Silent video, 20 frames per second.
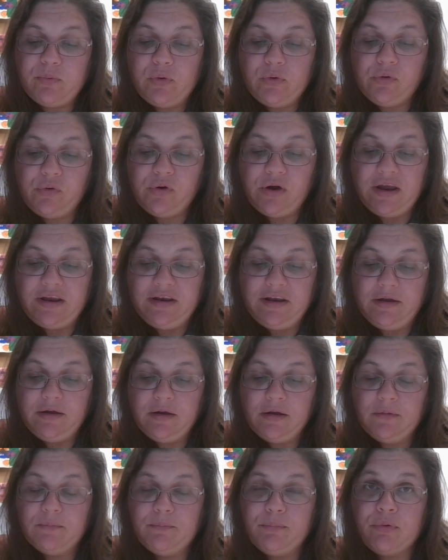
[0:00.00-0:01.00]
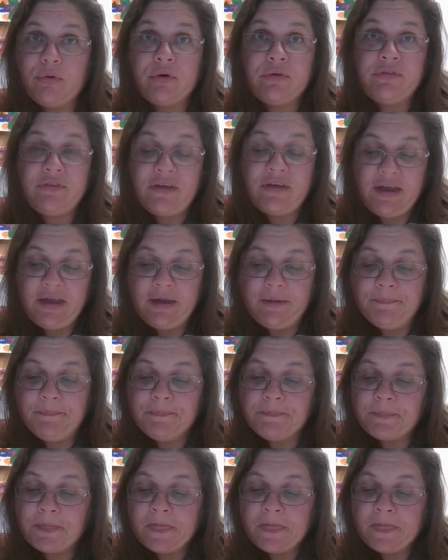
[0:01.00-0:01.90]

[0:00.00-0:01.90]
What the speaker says: procreating per se.